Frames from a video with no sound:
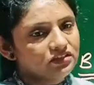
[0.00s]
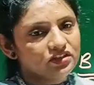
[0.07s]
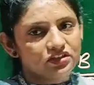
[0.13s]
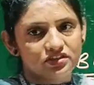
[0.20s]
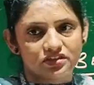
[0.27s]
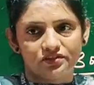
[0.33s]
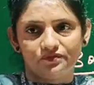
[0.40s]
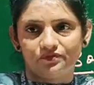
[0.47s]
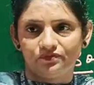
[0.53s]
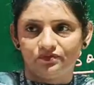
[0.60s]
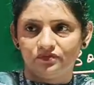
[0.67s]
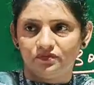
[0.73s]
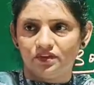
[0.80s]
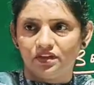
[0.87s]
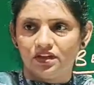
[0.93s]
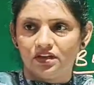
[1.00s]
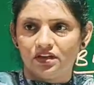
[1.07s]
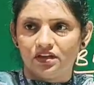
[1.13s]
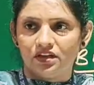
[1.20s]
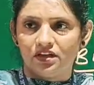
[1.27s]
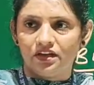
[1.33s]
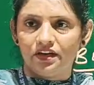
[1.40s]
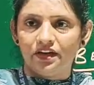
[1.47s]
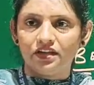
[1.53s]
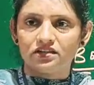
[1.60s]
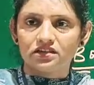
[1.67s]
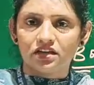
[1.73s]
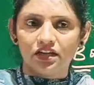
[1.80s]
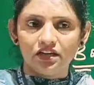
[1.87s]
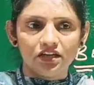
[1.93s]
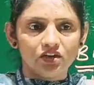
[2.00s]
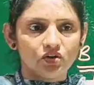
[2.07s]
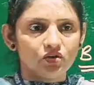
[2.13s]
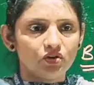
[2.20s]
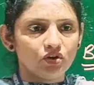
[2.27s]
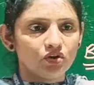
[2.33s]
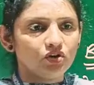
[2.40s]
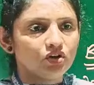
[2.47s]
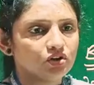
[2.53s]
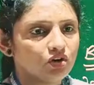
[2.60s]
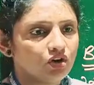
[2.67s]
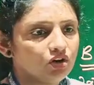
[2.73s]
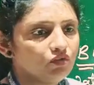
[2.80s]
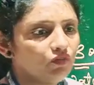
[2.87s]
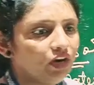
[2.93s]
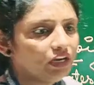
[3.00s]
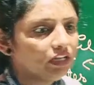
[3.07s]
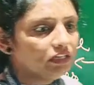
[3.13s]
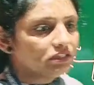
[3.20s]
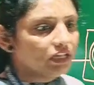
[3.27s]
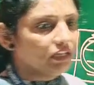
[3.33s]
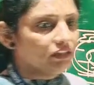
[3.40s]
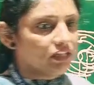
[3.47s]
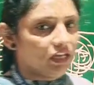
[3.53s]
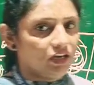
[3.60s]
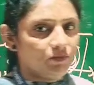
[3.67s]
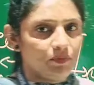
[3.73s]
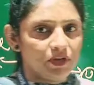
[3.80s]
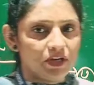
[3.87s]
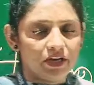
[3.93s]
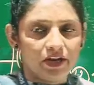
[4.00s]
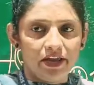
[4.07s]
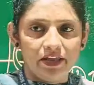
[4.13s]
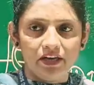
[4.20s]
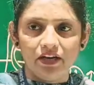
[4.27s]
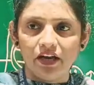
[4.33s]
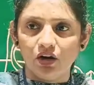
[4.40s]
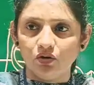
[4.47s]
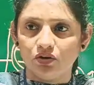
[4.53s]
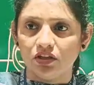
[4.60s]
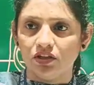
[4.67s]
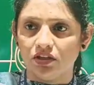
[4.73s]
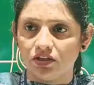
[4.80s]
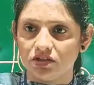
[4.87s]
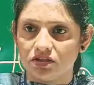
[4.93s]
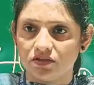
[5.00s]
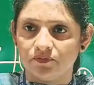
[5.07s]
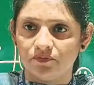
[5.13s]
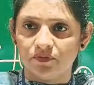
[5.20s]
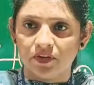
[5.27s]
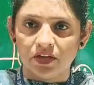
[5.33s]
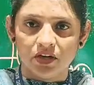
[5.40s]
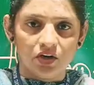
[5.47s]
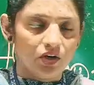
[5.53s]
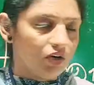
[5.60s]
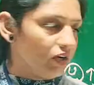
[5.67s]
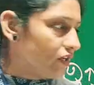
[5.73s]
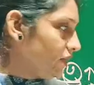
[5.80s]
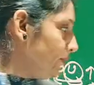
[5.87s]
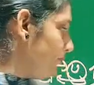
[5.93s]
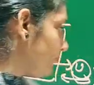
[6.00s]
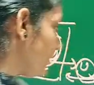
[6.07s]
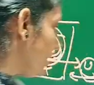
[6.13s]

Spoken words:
system. It is clear to you or not? What is enthalpy? Any doubt in this? Okay.